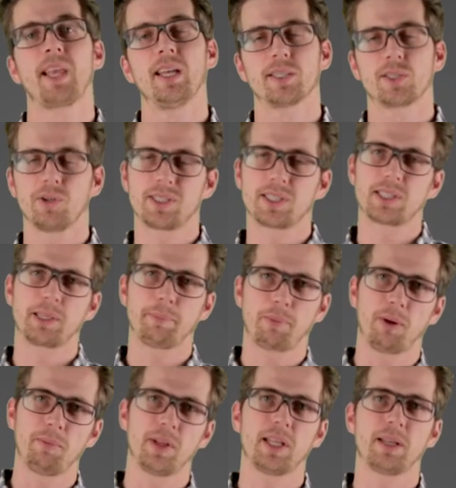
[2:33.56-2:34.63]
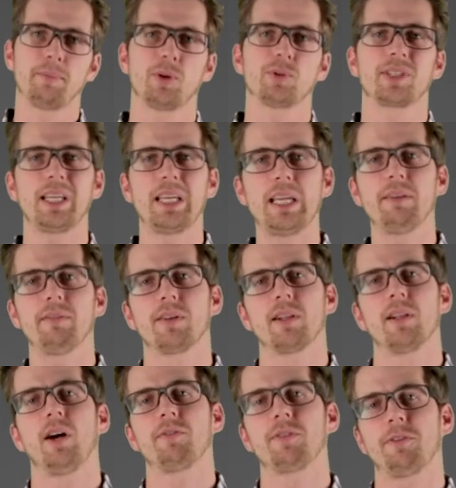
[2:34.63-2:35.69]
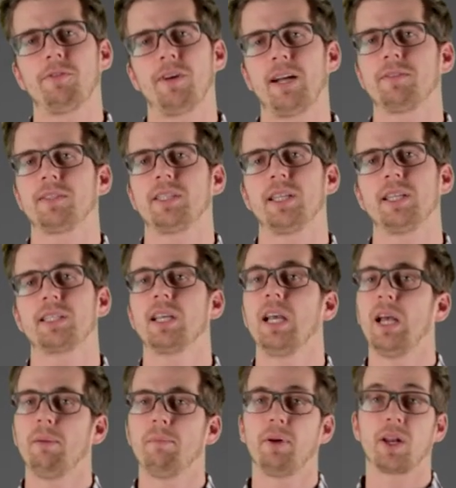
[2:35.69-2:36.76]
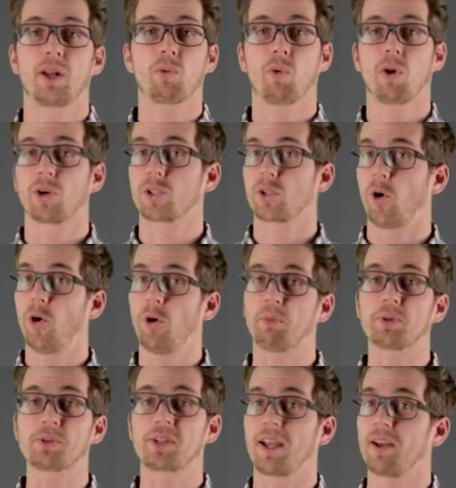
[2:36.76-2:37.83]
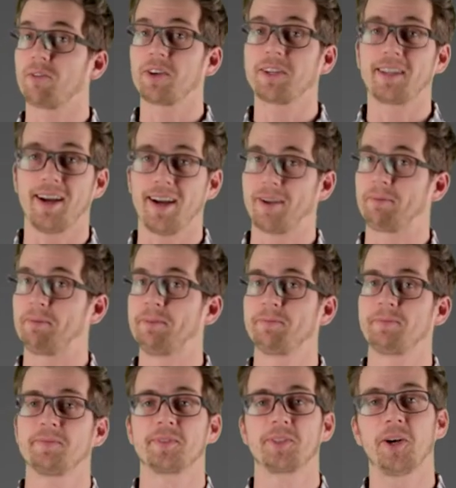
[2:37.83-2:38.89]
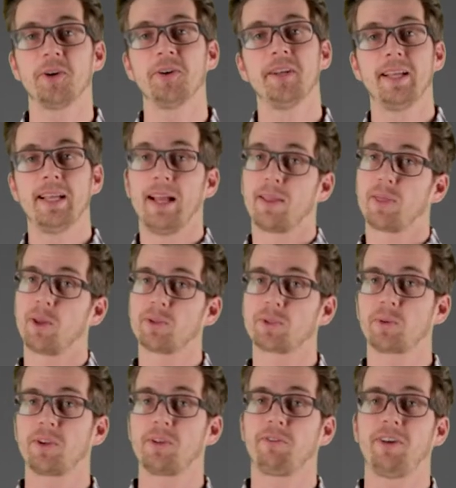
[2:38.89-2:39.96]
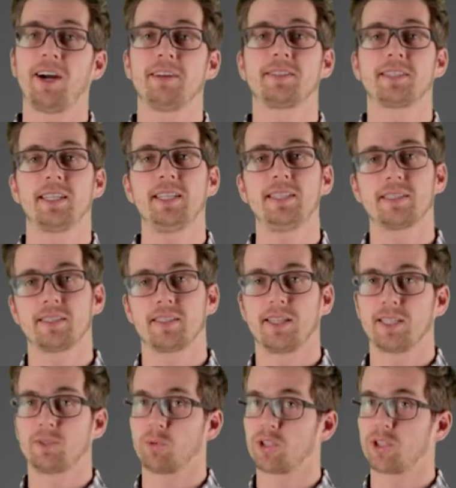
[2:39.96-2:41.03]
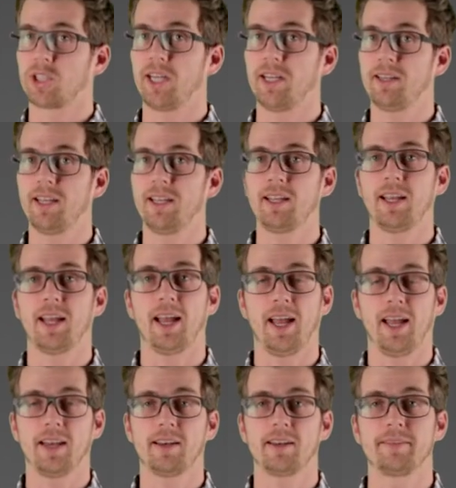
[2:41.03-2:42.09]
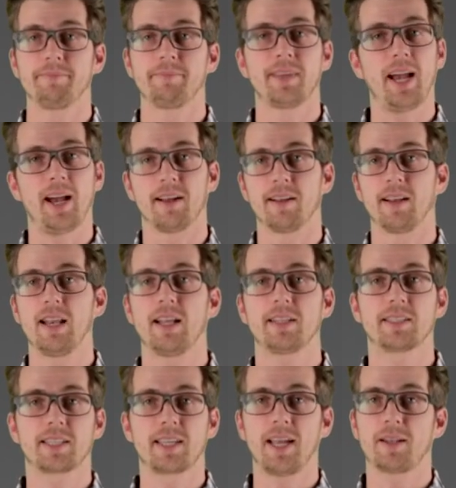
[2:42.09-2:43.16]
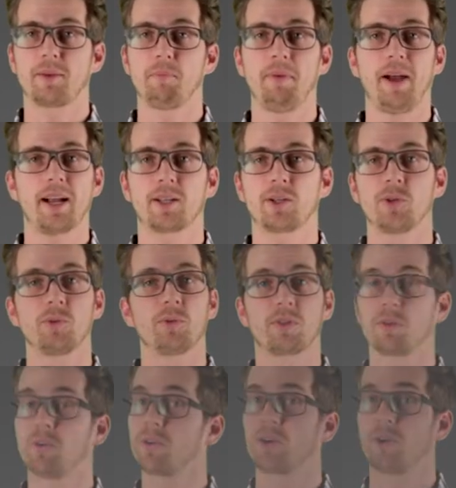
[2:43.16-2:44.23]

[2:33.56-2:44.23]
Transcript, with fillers: So it's the, probably the most evil of the five C's, but it works almost every time. So those were the five C's. This was cheating, and yeah, let's get back to through